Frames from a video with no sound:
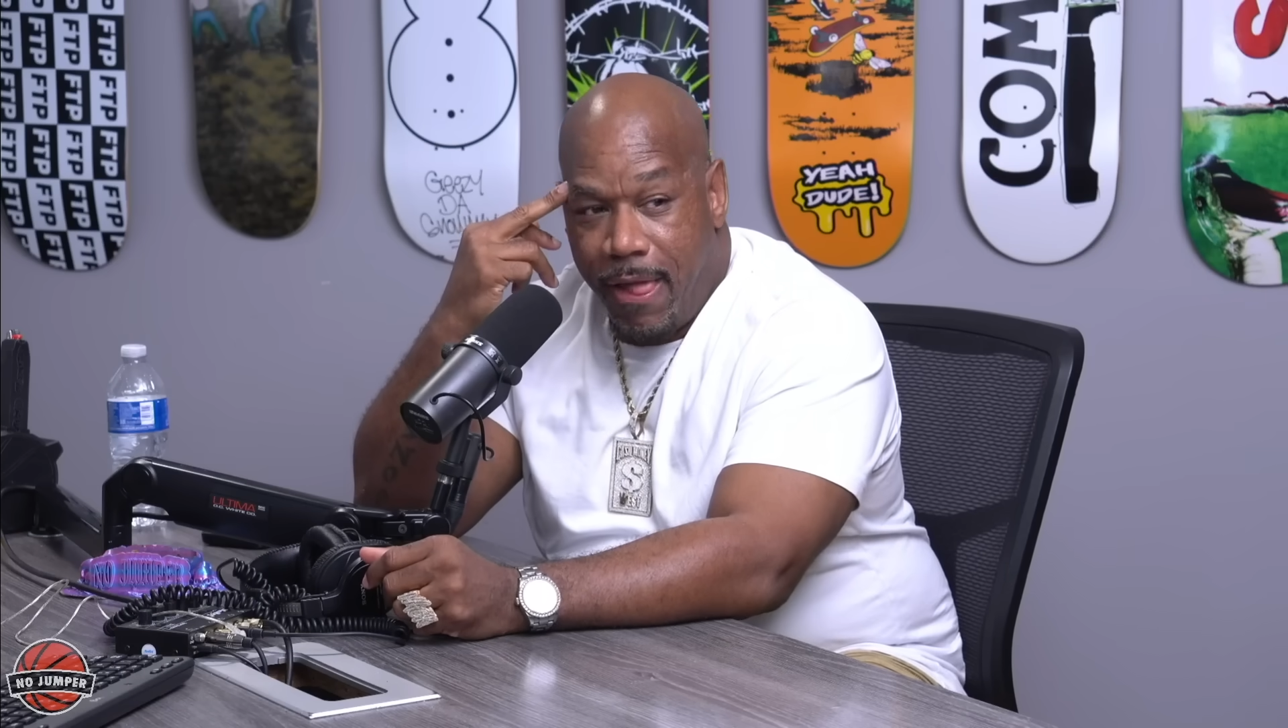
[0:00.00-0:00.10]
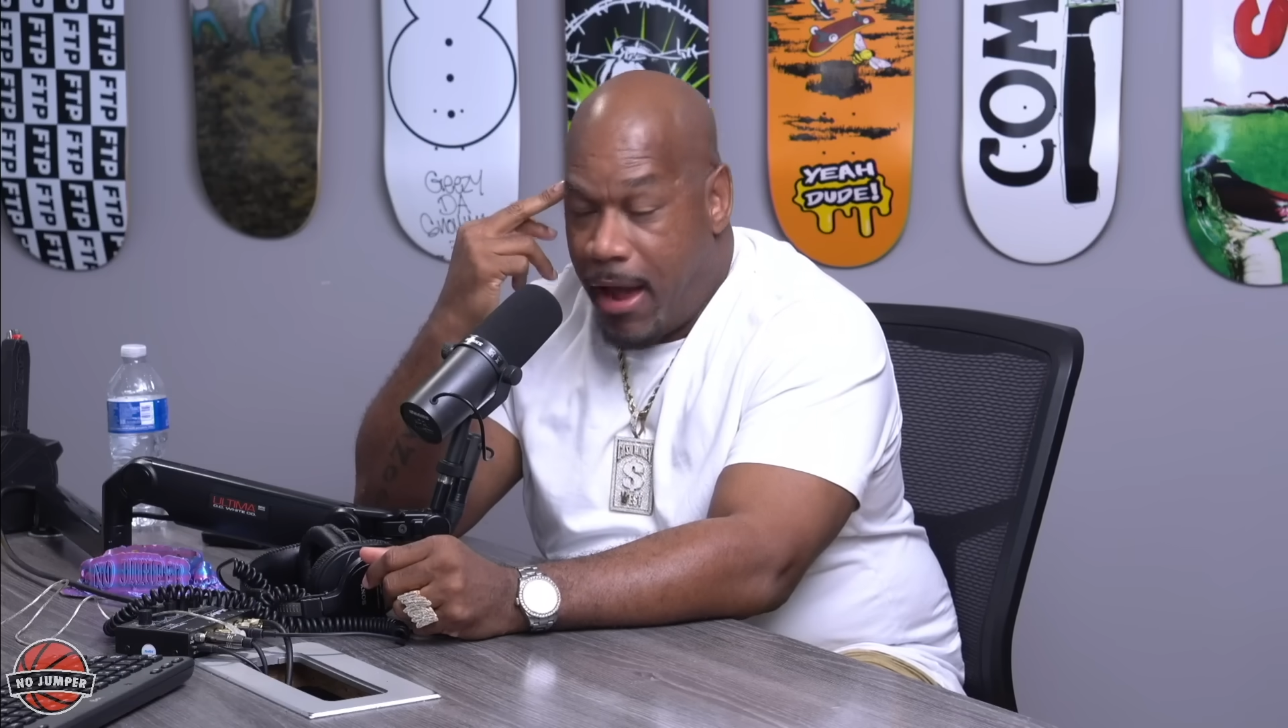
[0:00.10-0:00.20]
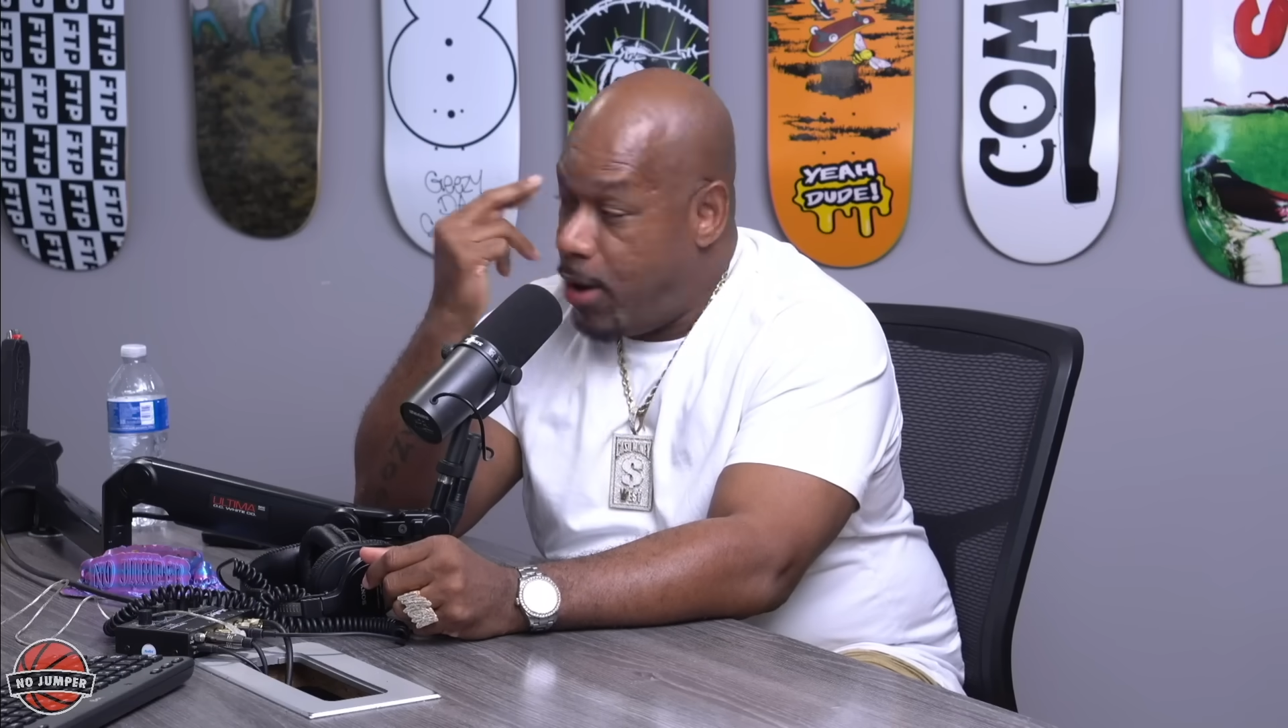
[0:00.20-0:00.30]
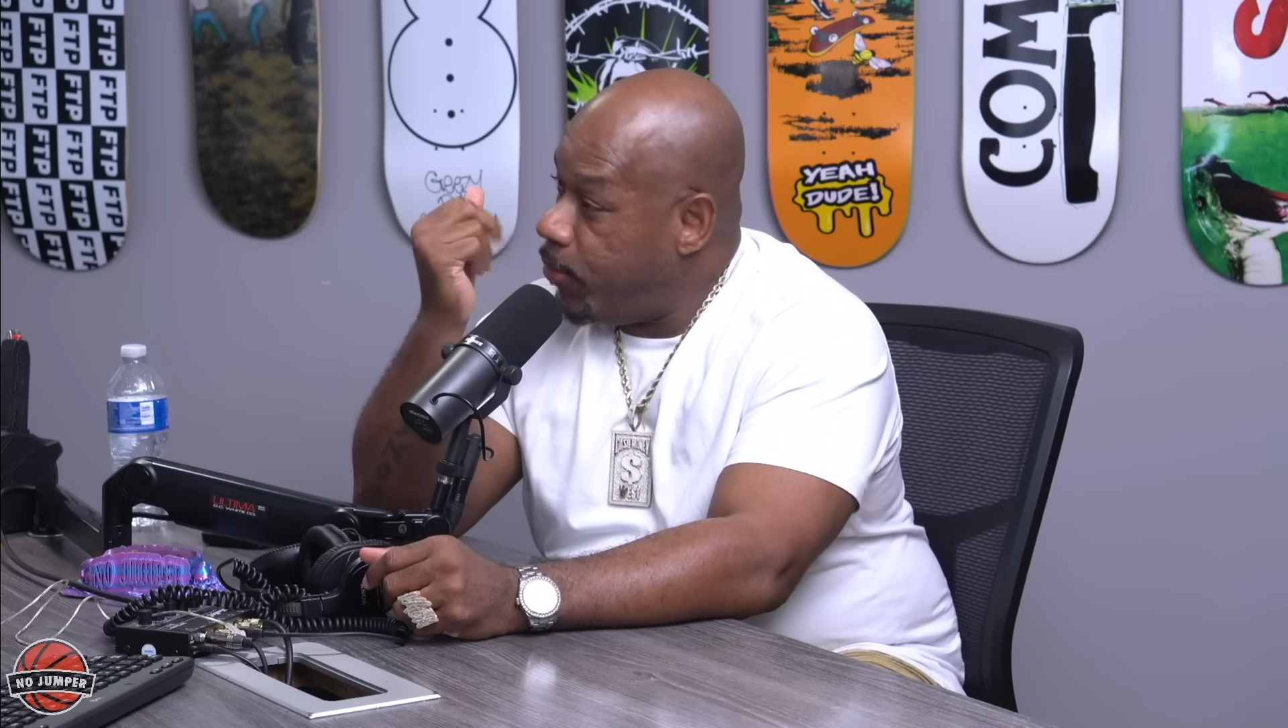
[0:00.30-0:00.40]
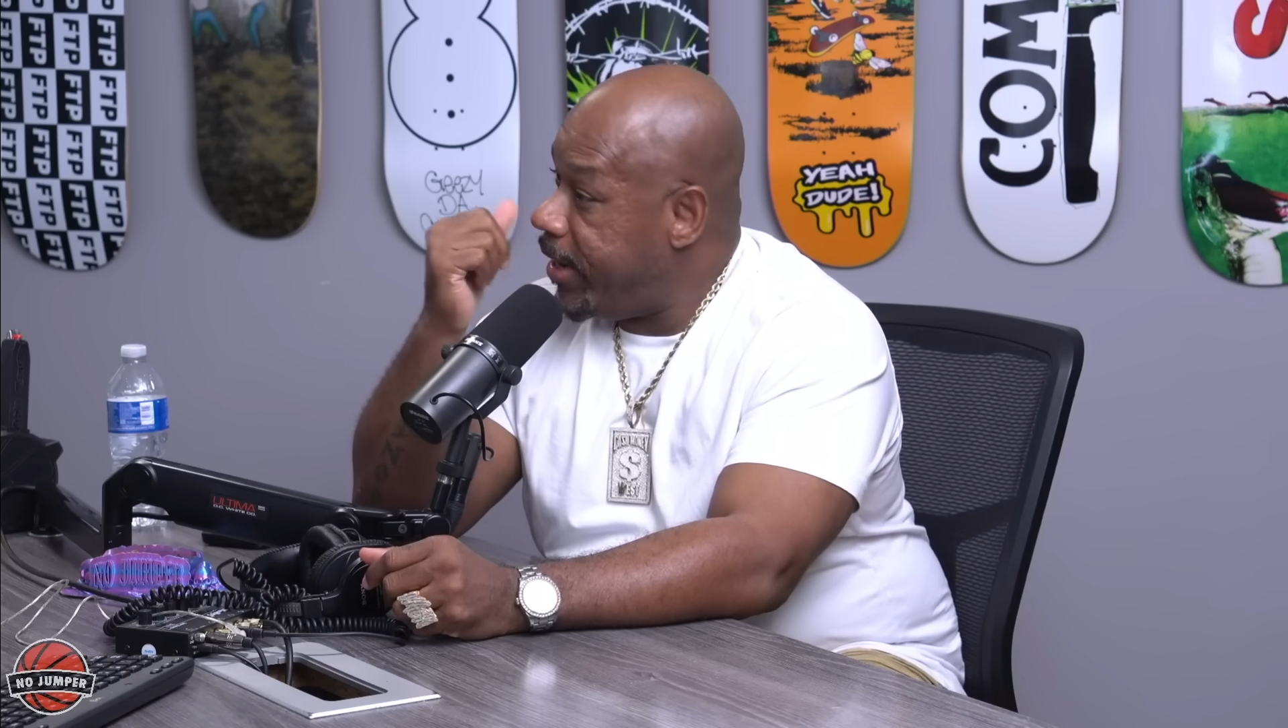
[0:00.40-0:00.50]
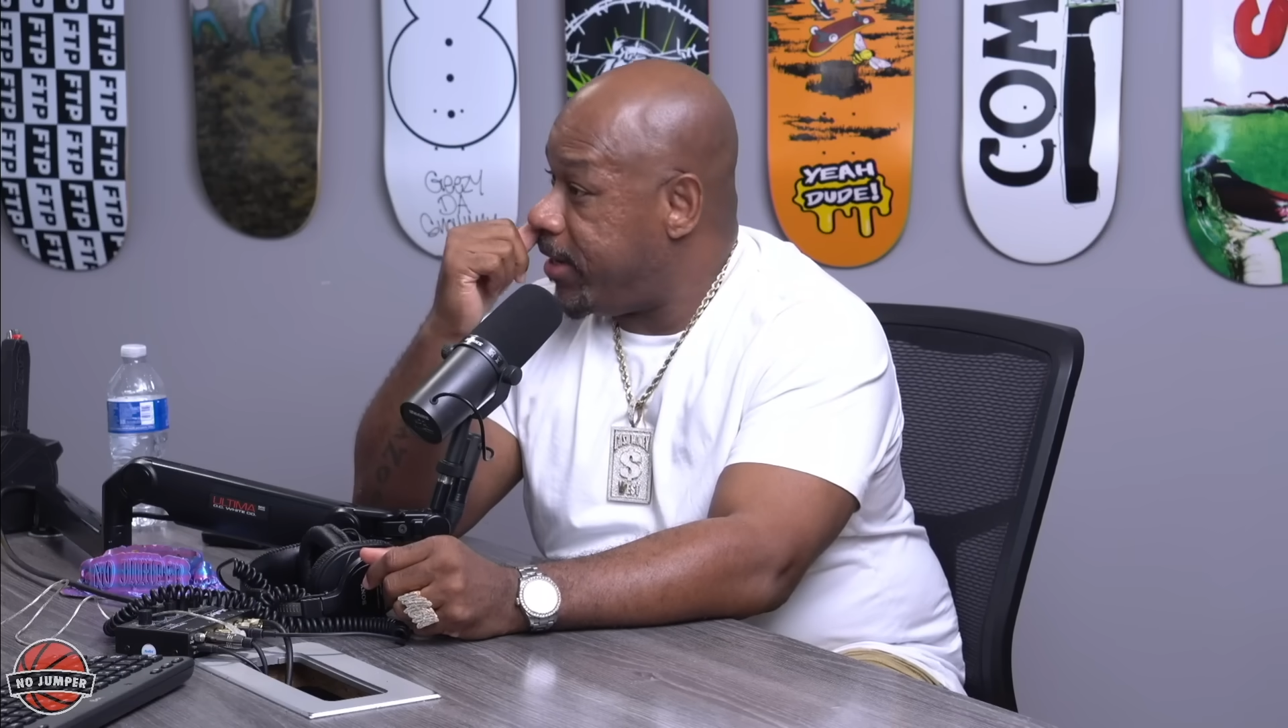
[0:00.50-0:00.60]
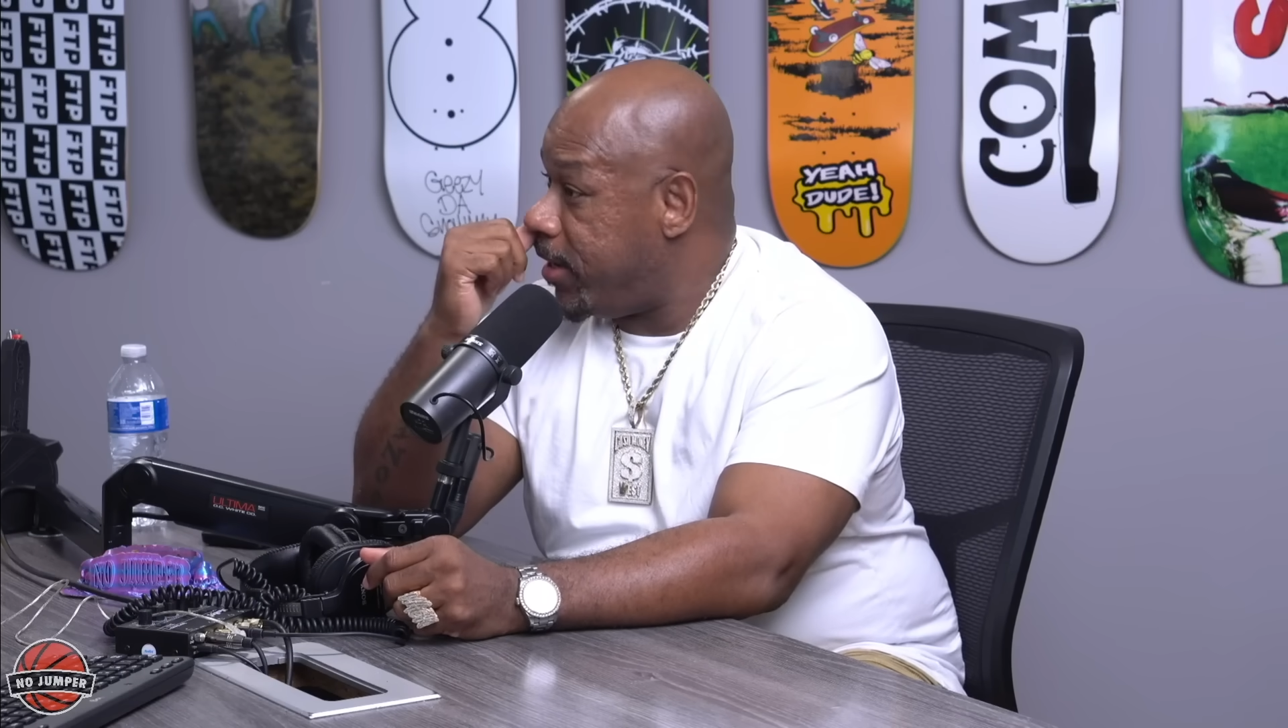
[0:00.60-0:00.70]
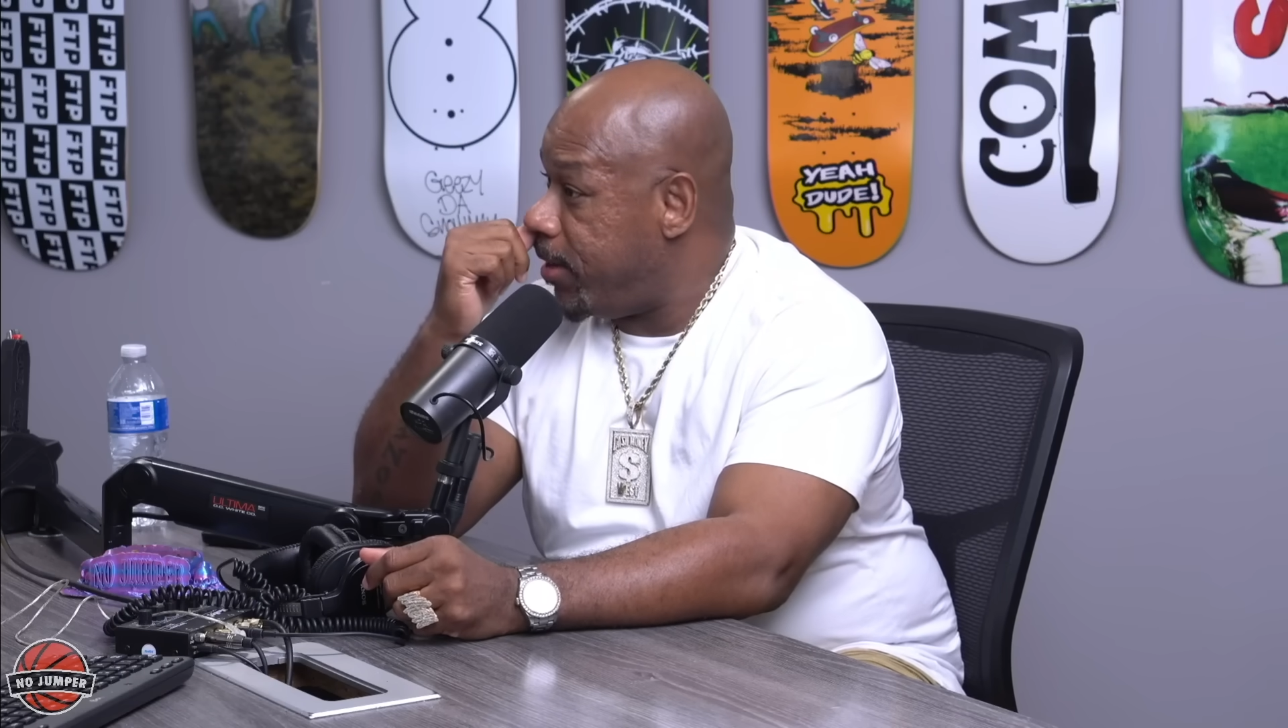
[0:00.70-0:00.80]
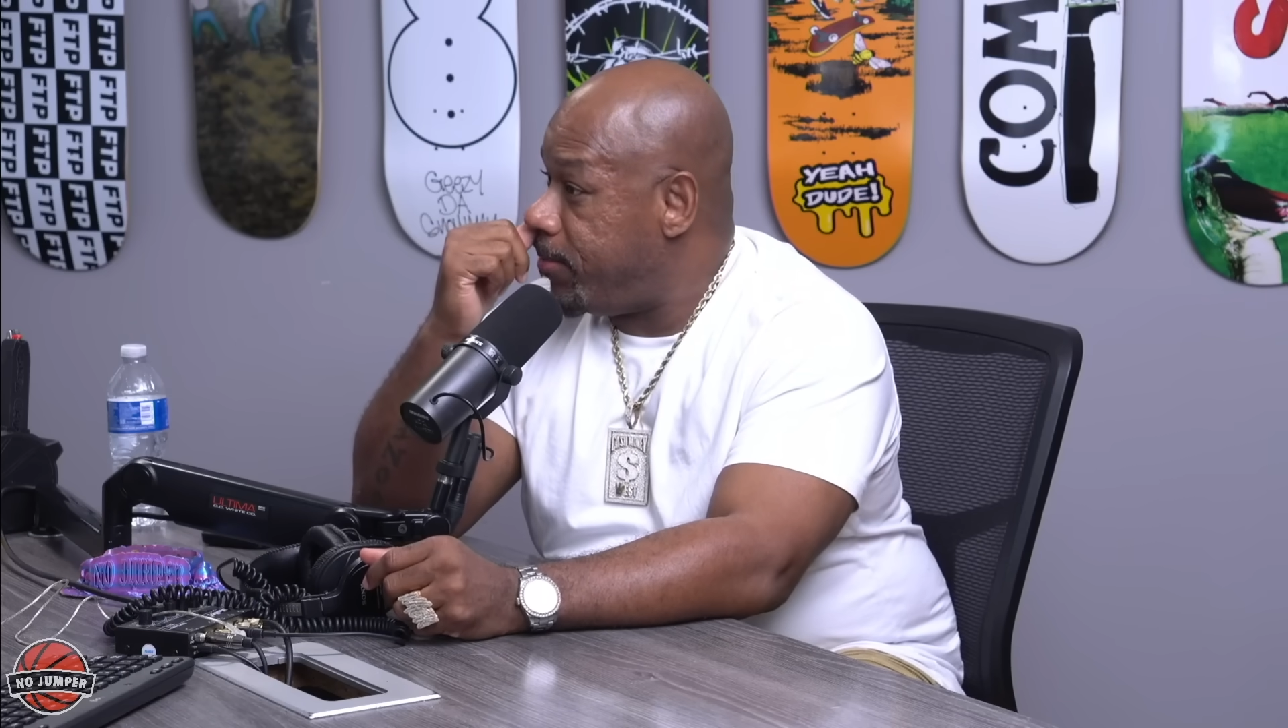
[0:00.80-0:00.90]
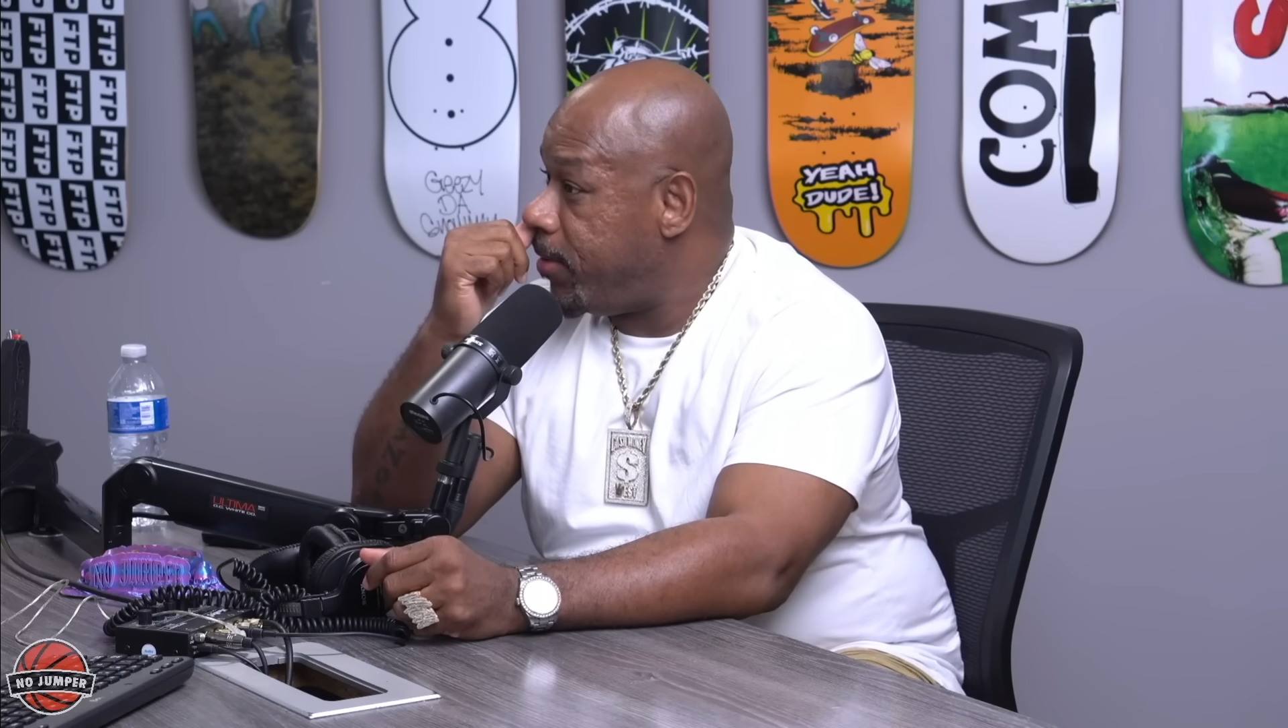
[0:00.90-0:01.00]
I wake
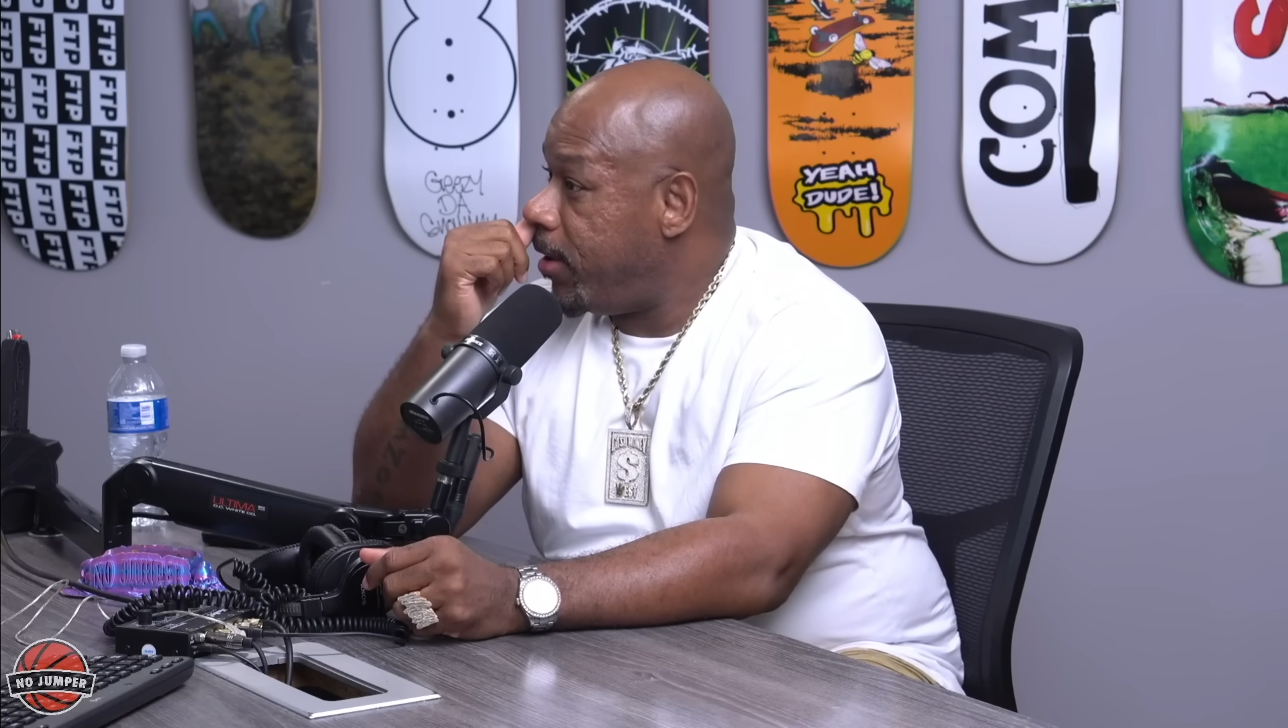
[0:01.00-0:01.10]
up,